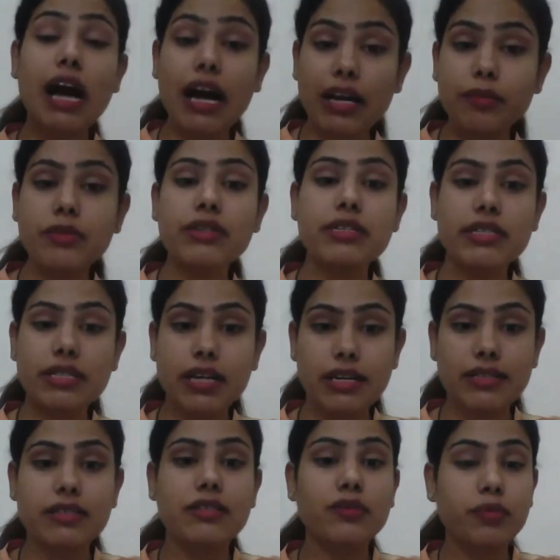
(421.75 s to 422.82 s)
I will
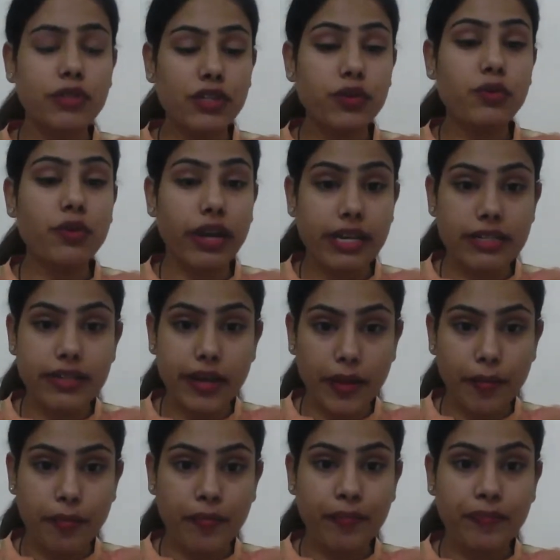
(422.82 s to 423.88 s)
discuss it with you right here.